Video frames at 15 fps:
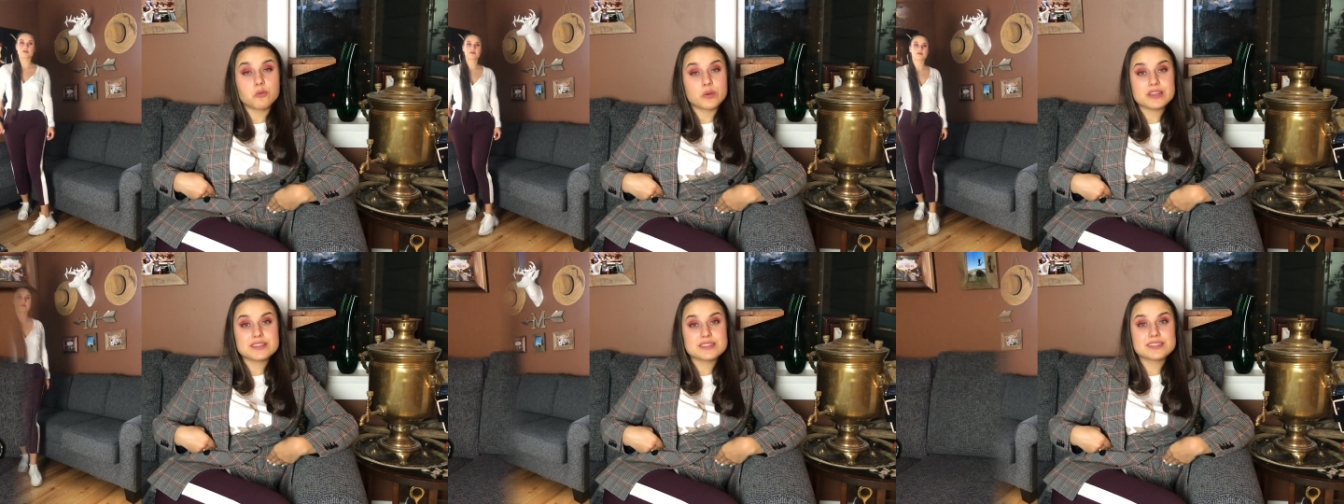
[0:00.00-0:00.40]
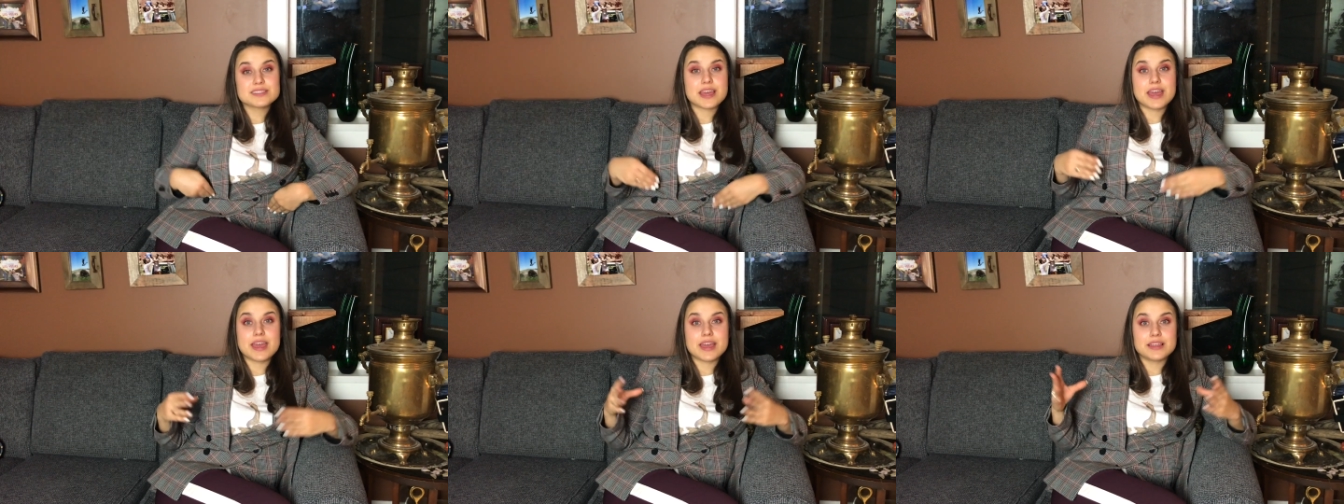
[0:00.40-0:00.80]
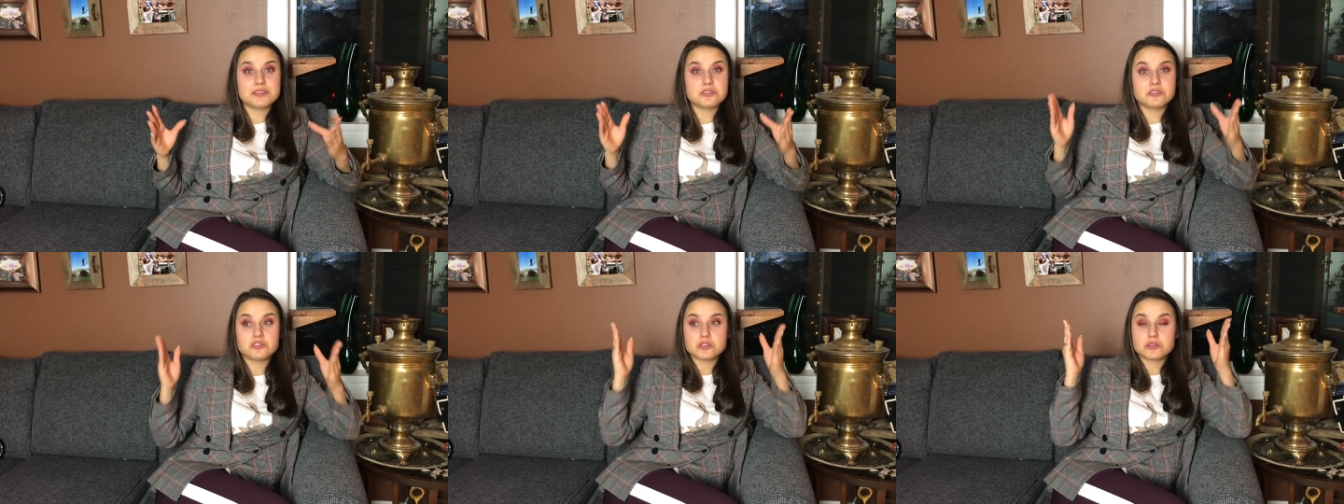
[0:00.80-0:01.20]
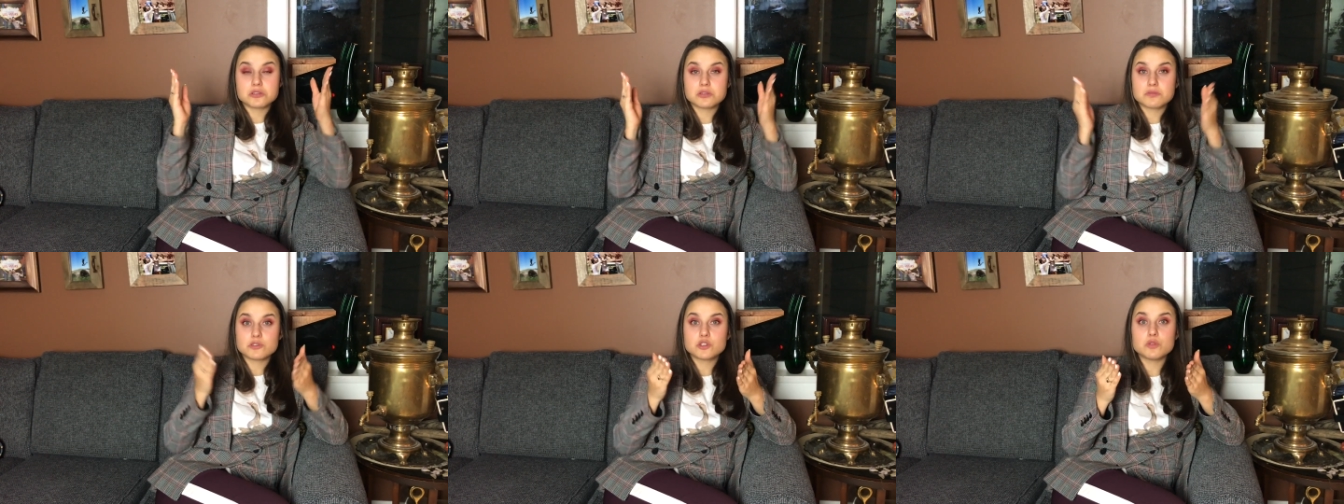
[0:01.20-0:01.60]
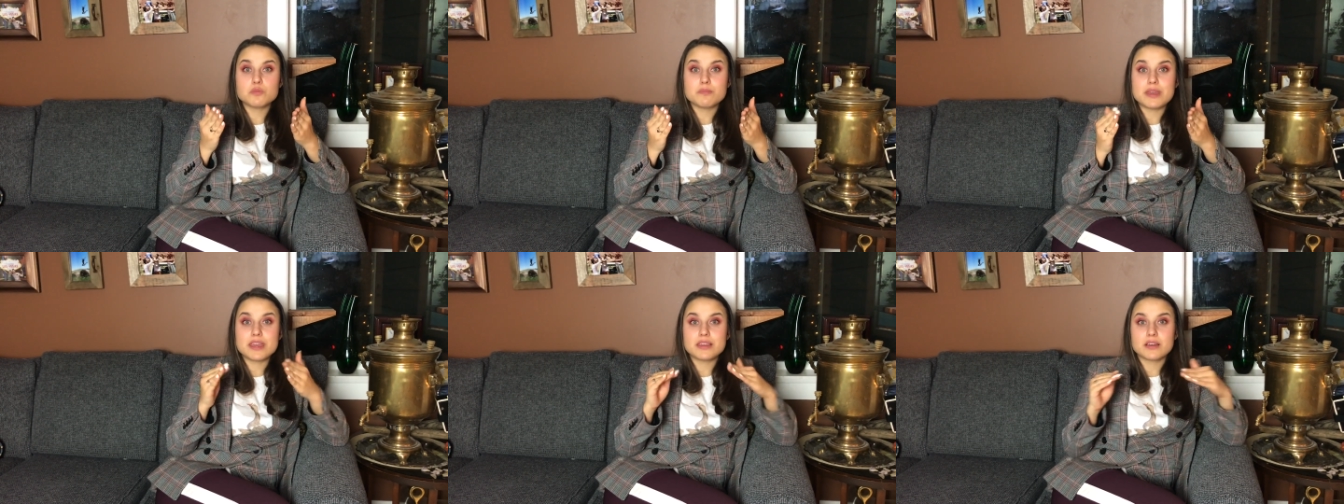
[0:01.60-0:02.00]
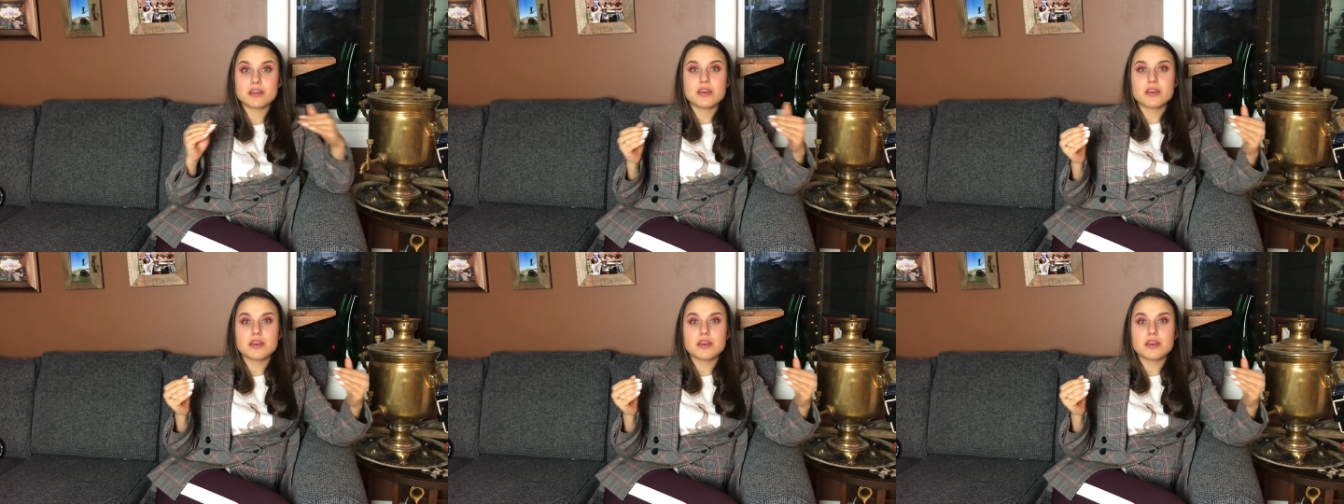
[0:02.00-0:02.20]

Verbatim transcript: waist and just to make